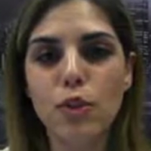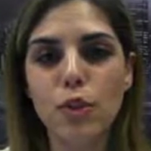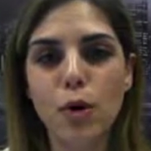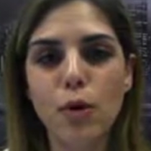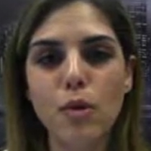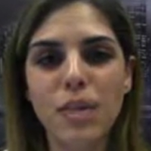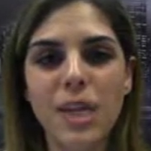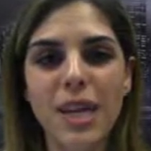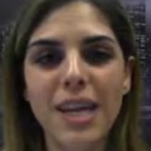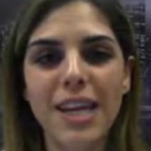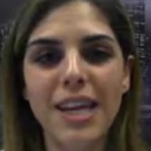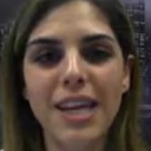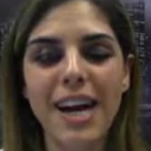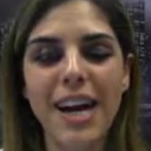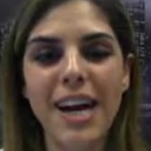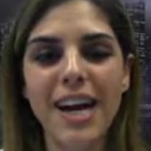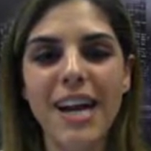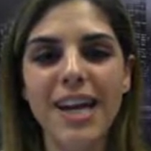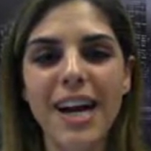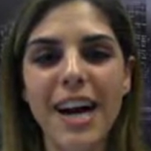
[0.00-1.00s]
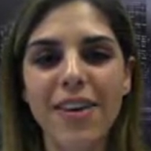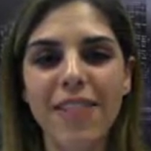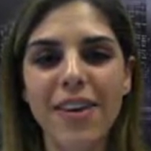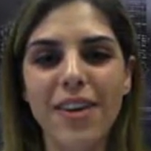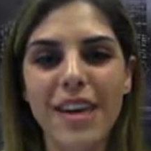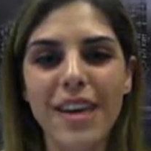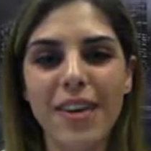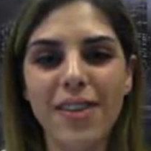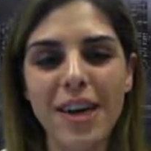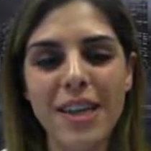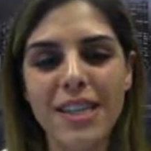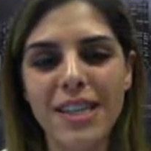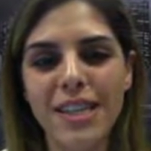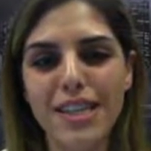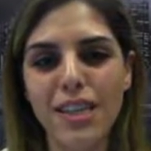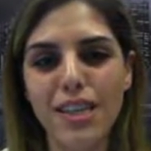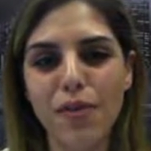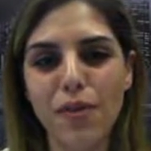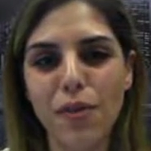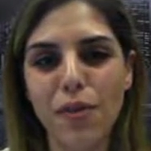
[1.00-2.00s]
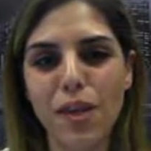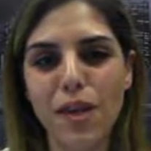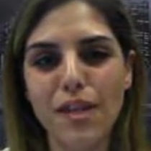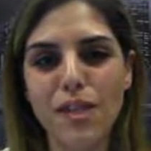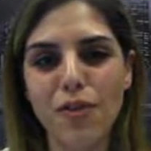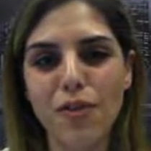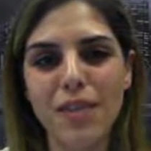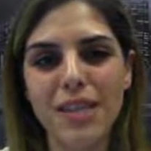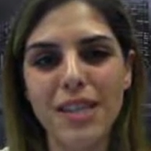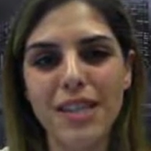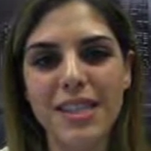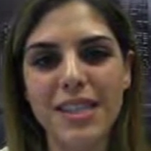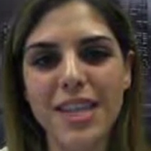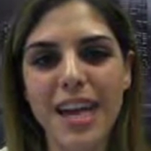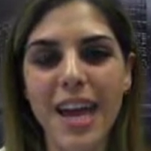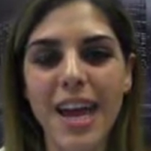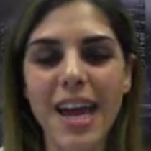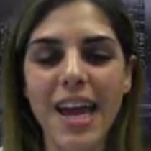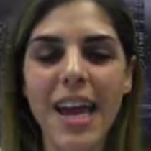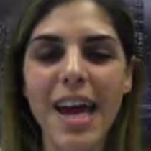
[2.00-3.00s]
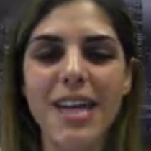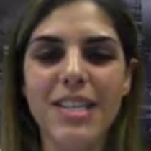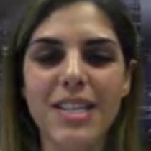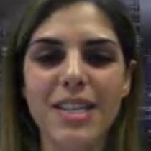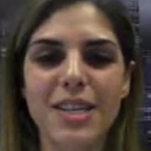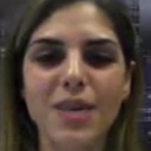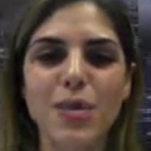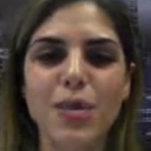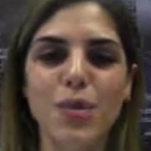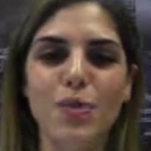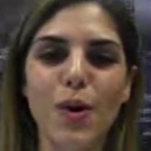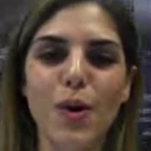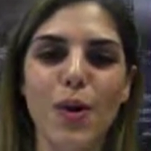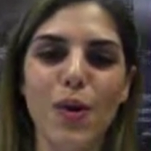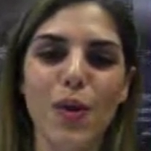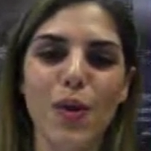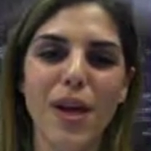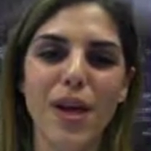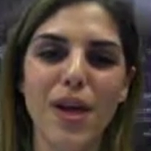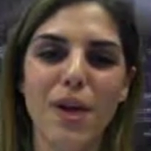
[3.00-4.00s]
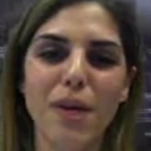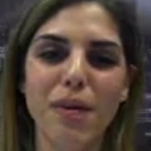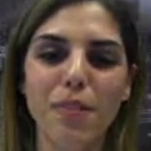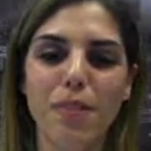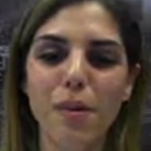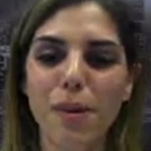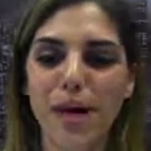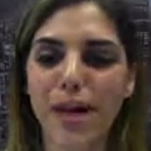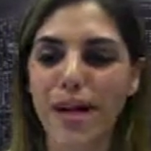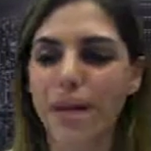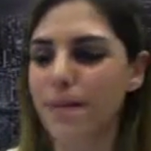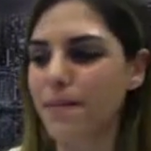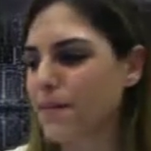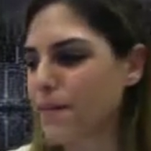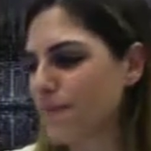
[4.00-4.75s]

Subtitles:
So take care, have a great trading for the rest of the day, and see you tomorrow. Thank you. Bye-bye.